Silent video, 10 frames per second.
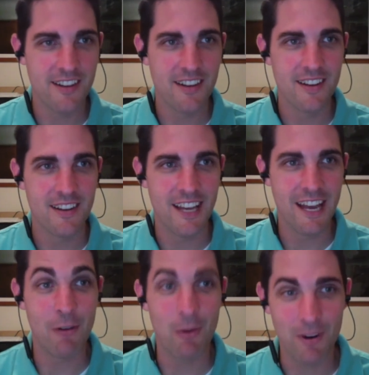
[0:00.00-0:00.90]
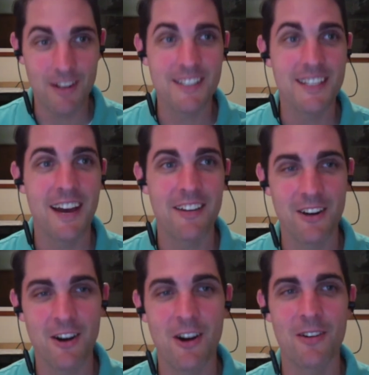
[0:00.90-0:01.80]
And we want to see how the
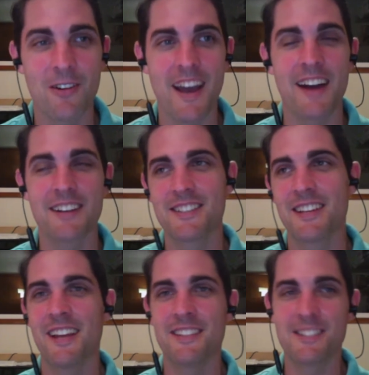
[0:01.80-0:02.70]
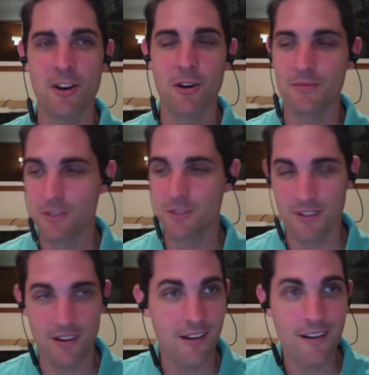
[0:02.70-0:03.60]
car reacts. And so she was
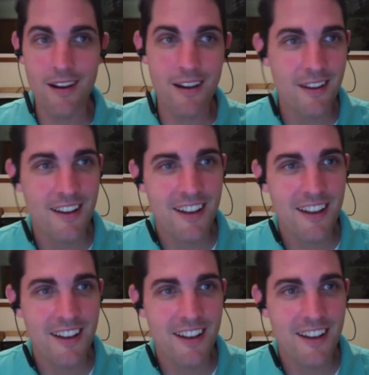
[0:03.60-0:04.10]
like, all right.